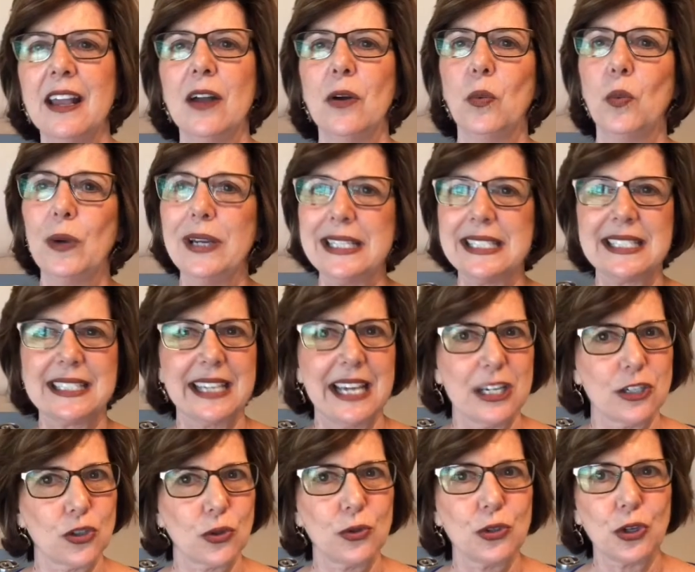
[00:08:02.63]
We
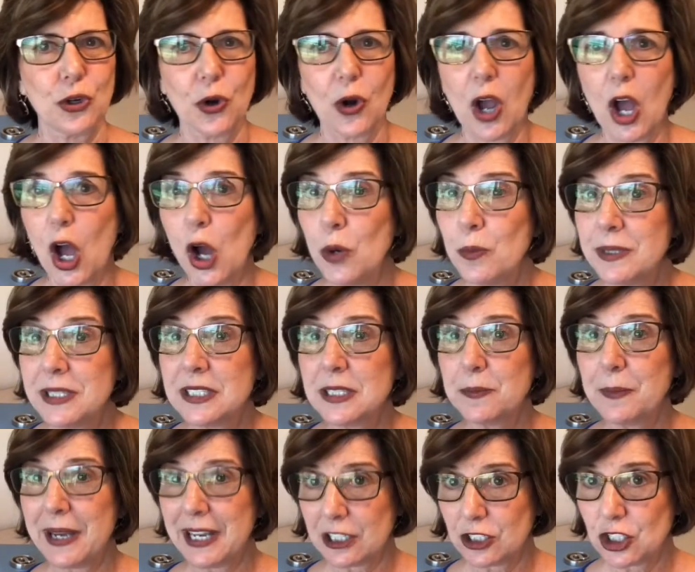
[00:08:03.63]
schedule your home
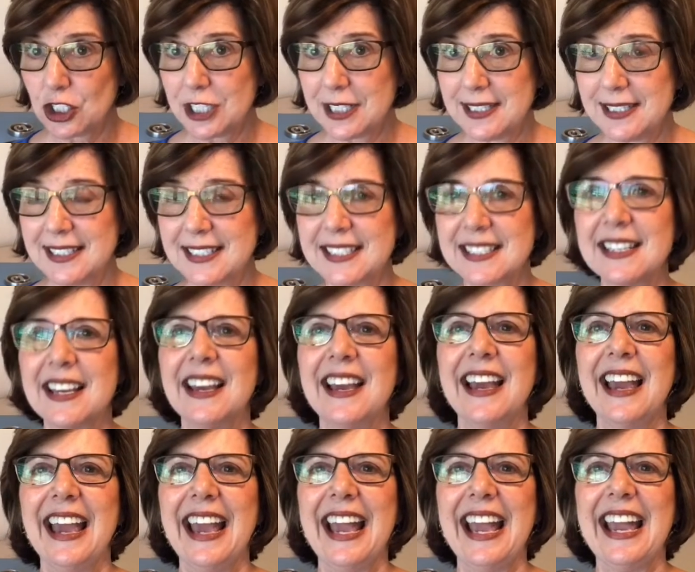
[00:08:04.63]
inspections
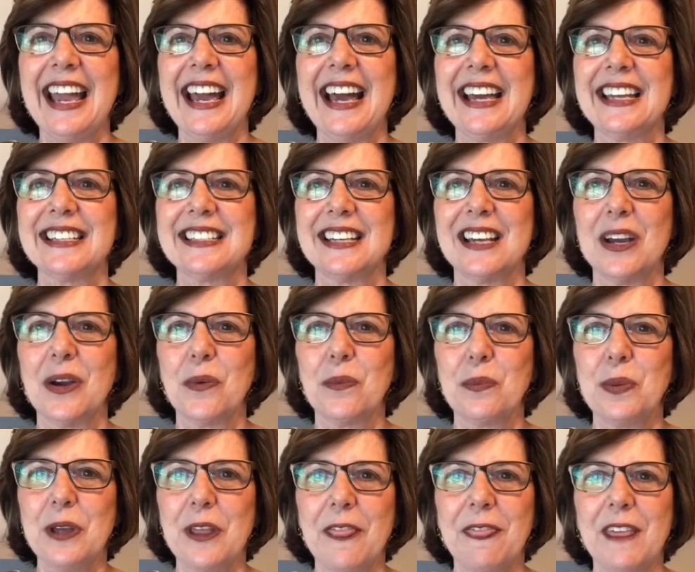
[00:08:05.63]
and
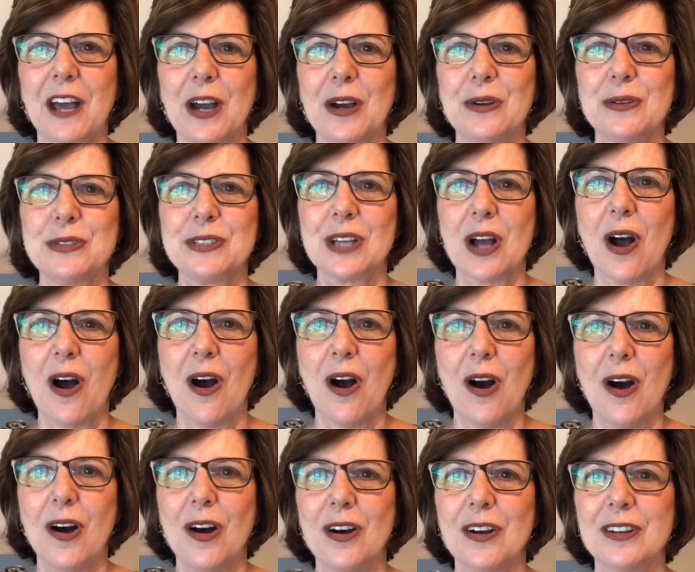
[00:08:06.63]
put those
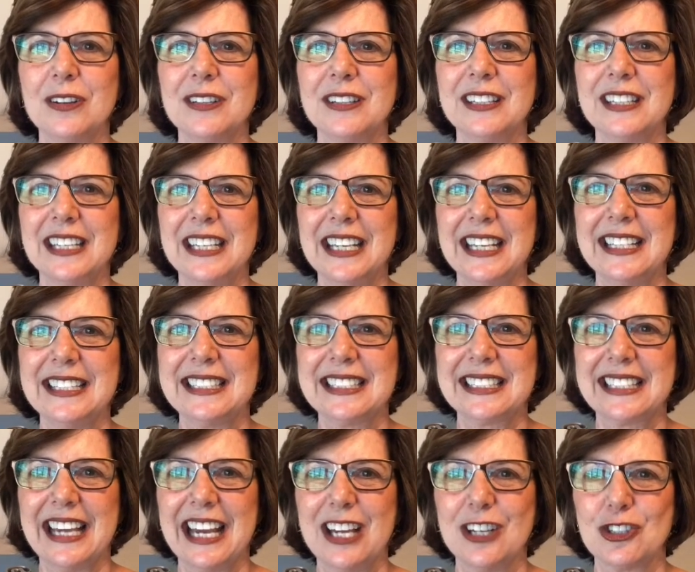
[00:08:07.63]
on the
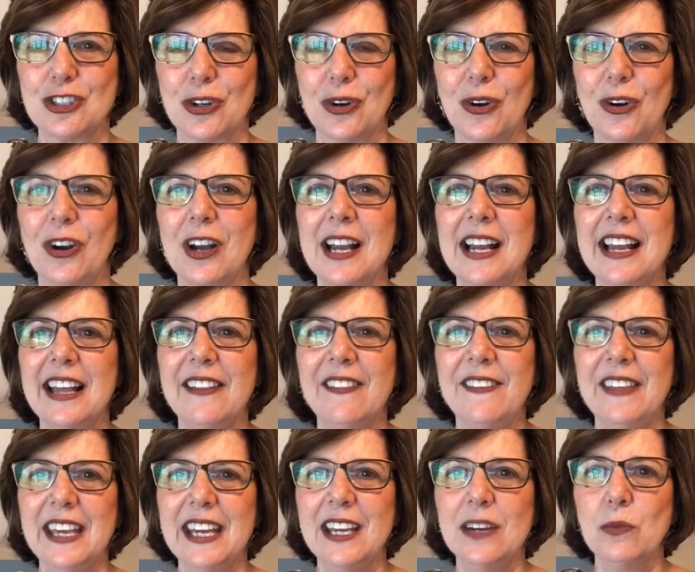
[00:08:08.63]
schedule.
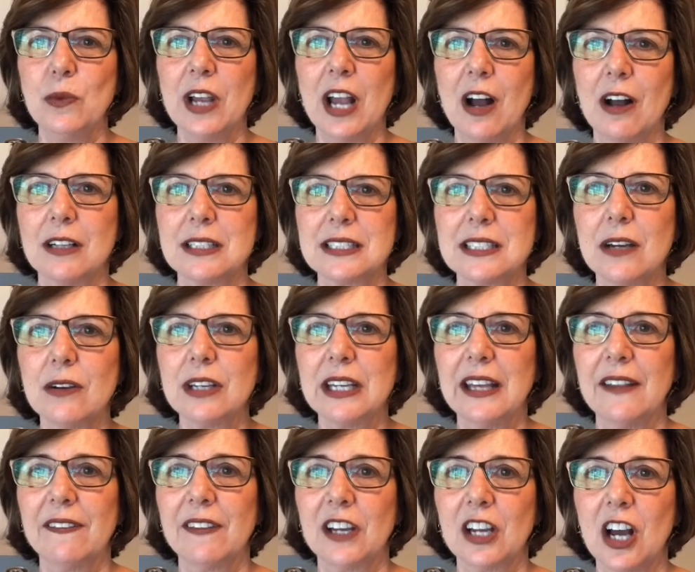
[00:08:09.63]
Then we also
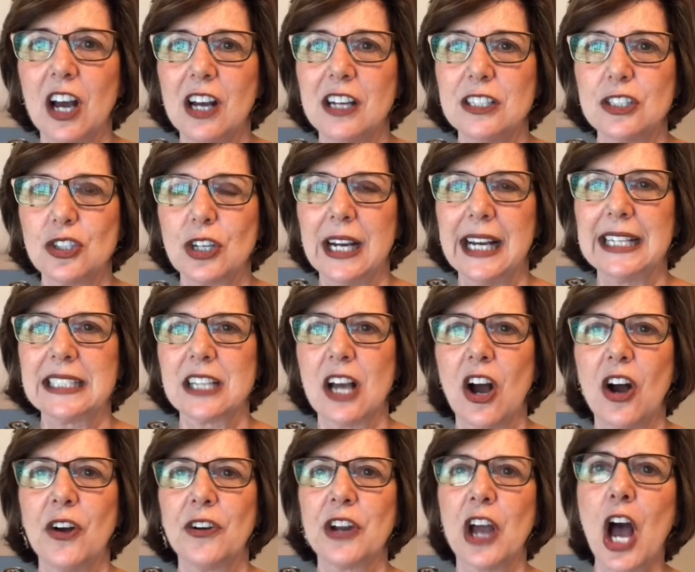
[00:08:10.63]
get the contract
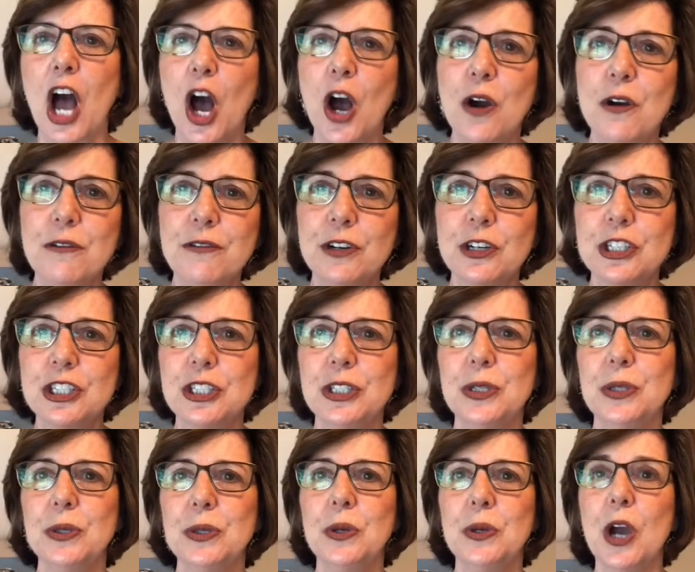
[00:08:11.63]
on over to
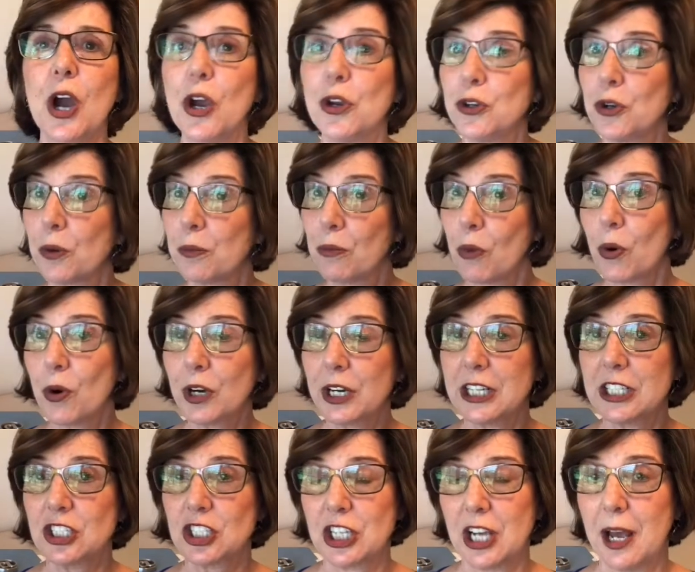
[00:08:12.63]
your
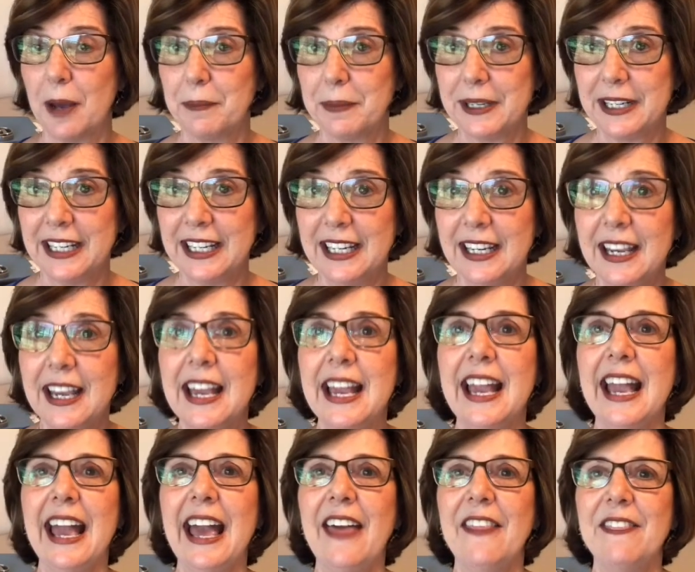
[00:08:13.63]
mortgage company,
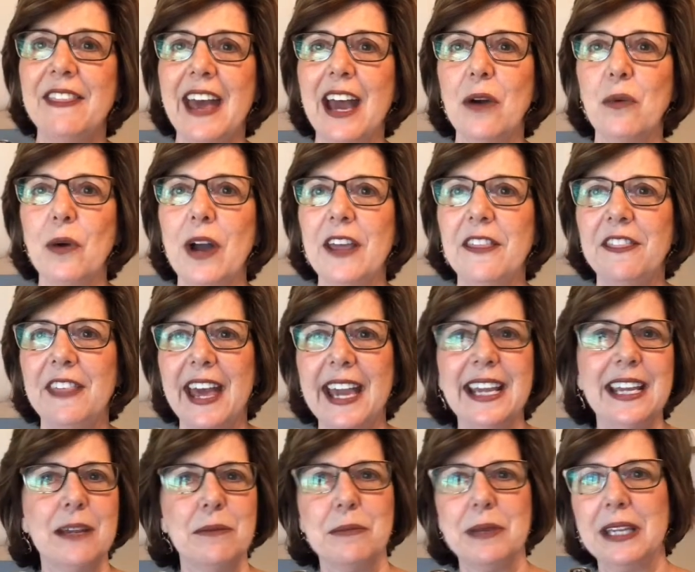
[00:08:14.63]
and that way they
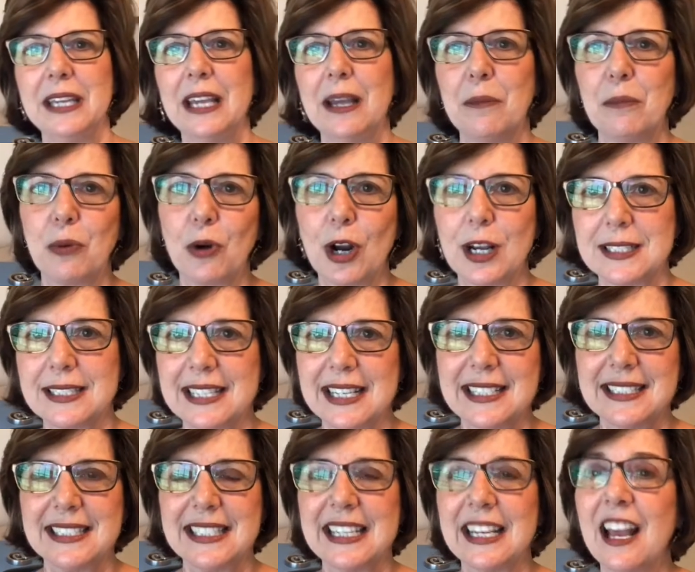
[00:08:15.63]
can begin
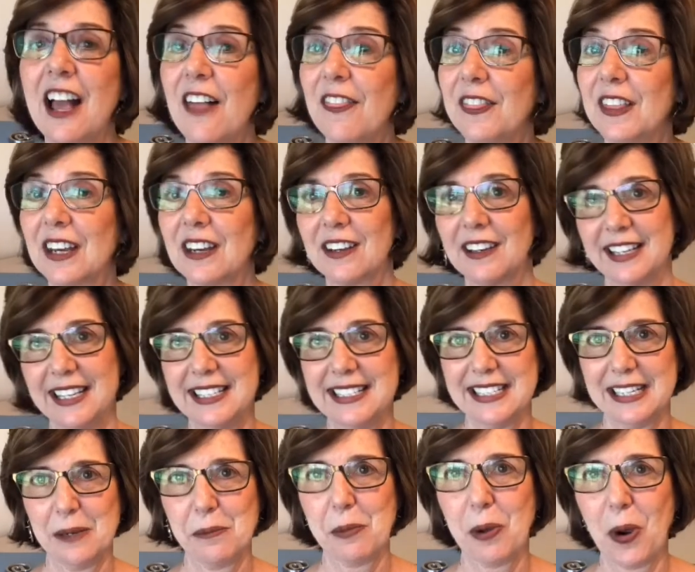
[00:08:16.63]
processing the
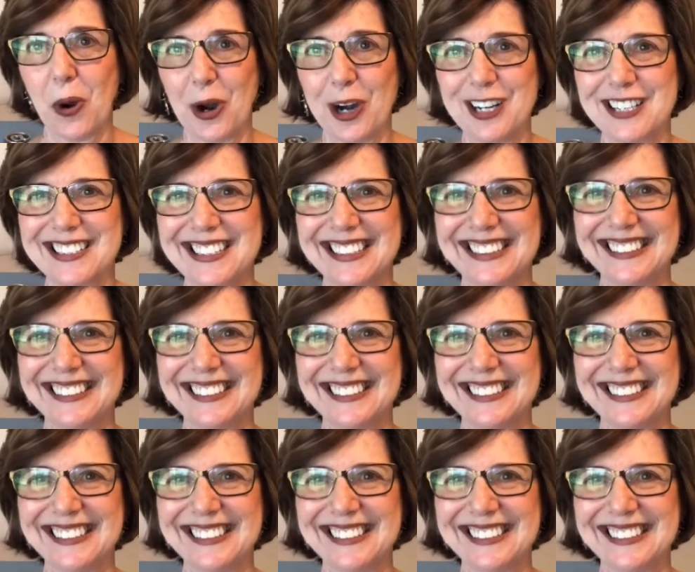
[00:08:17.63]
lending part.